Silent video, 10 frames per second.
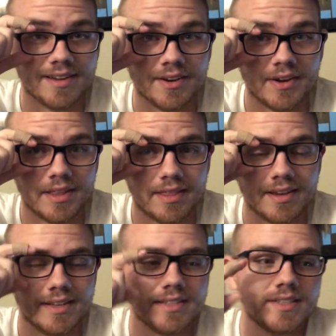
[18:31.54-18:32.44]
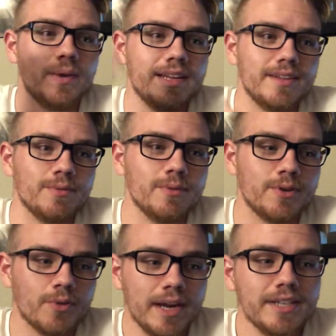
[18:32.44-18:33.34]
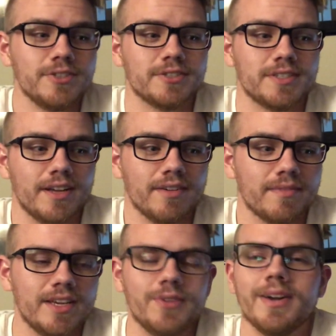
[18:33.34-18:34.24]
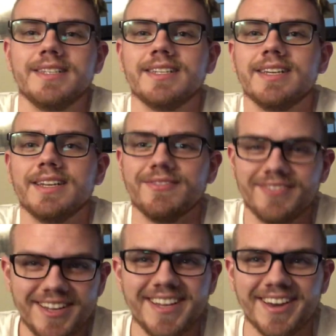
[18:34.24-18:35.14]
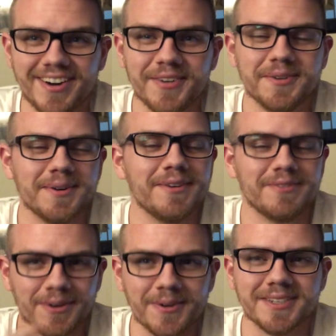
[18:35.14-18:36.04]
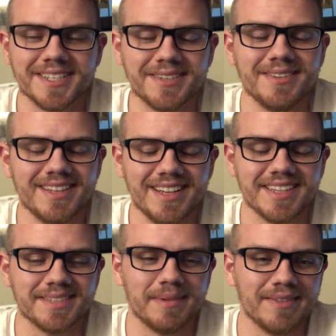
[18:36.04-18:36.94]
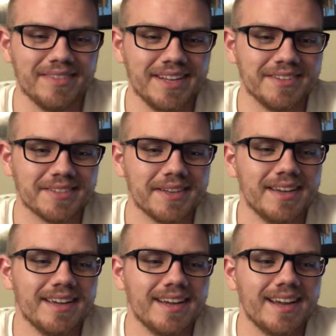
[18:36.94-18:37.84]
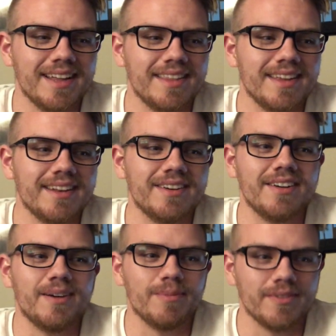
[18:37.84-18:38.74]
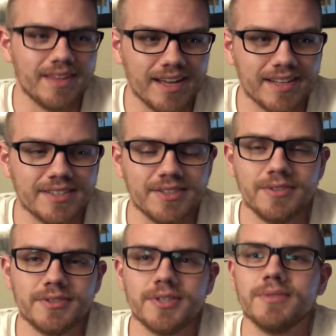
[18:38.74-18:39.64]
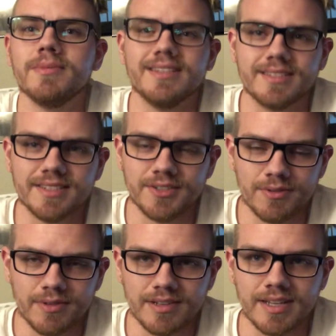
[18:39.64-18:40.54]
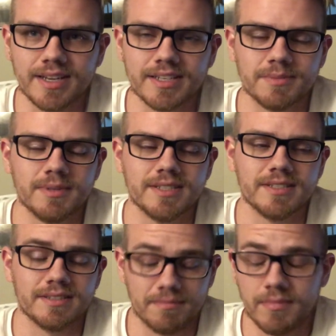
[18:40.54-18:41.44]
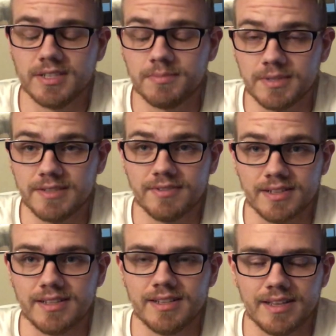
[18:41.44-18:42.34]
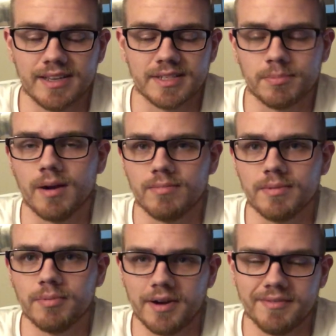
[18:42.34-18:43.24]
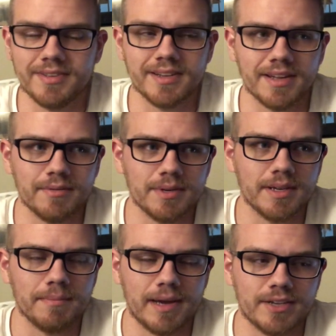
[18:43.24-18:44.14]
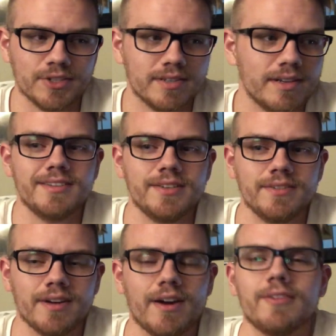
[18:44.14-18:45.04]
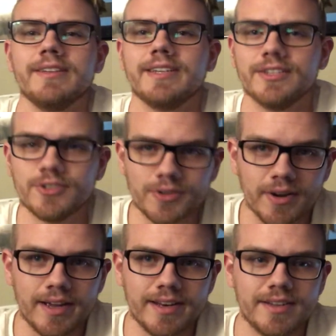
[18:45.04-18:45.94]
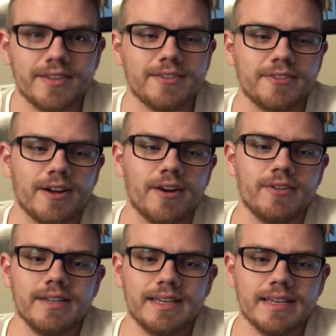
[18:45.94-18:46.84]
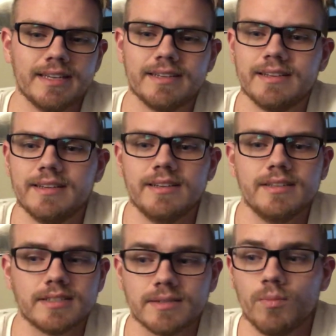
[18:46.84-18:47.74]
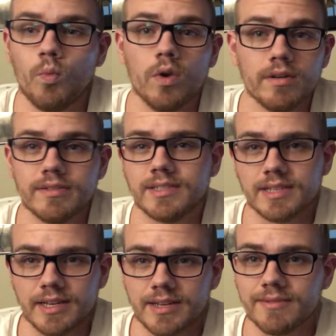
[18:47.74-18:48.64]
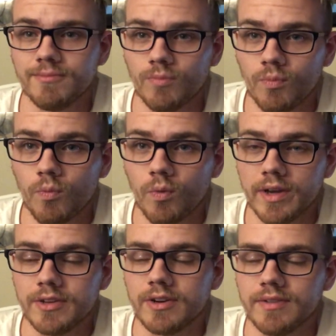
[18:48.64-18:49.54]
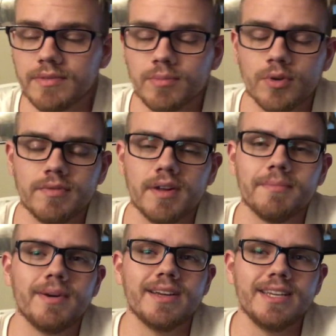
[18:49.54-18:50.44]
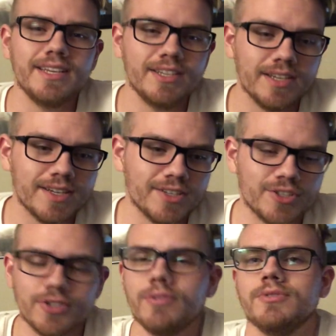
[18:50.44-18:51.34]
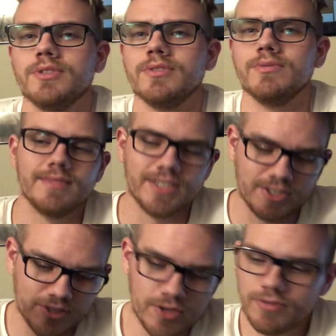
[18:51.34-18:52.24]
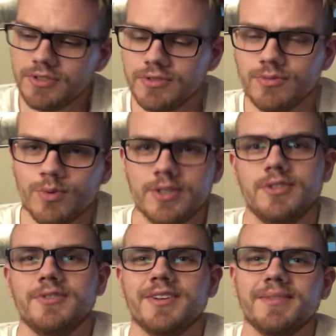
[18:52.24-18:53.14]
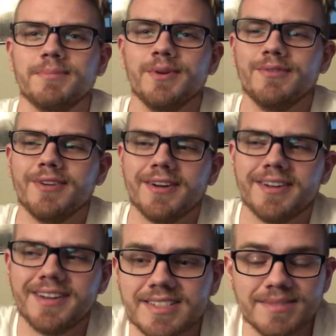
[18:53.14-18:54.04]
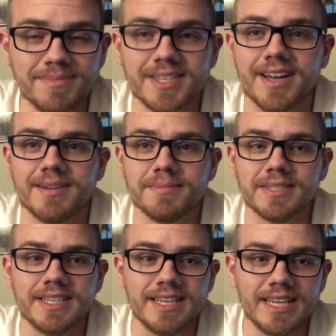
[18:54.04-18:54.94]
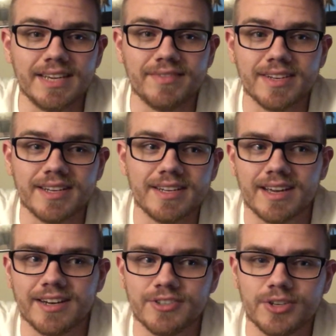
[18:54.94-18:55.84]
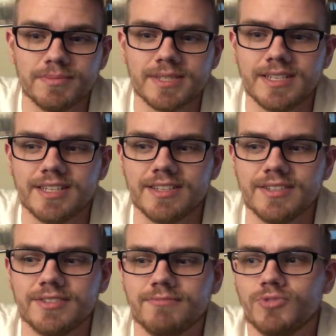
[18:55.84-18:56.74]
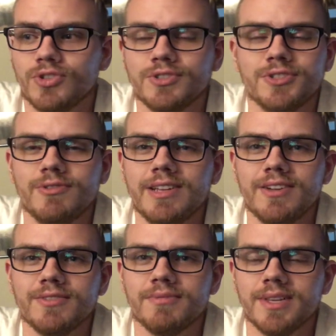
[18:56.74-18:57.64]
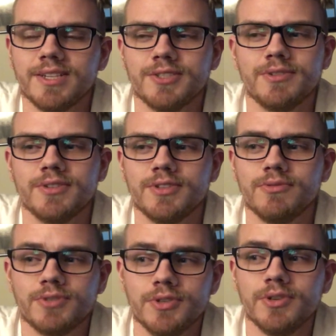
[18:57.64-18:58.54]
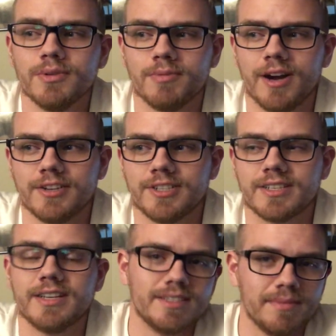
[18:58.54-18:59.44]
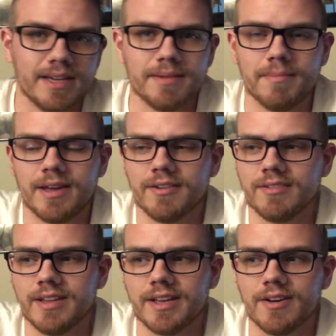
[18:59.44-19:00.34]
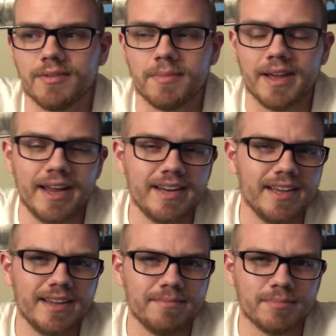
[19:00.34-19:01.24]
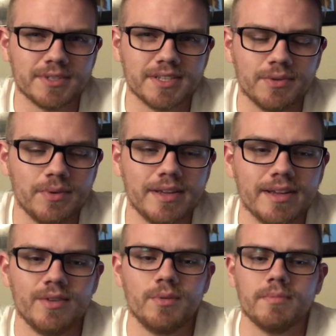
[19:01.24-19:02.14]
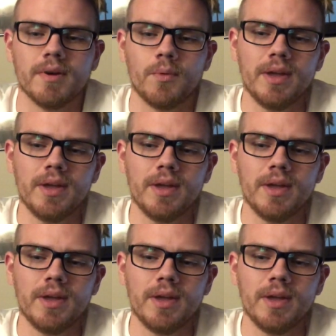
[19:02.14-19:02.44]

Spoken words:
a great thing is when he grades your stuff, he grades it in a video. Of course, he likes to make videos. And then he'll upload that to YouTube and send you the link specifically, like it's probably private, I would imagine. You not only get your grade, you not only get some words saying what you could have improved on, but he shows you what you can improve on. Sometimes he even kind of jumps in and shows you little things you can do to your project to make it better. Like on my 88% week with my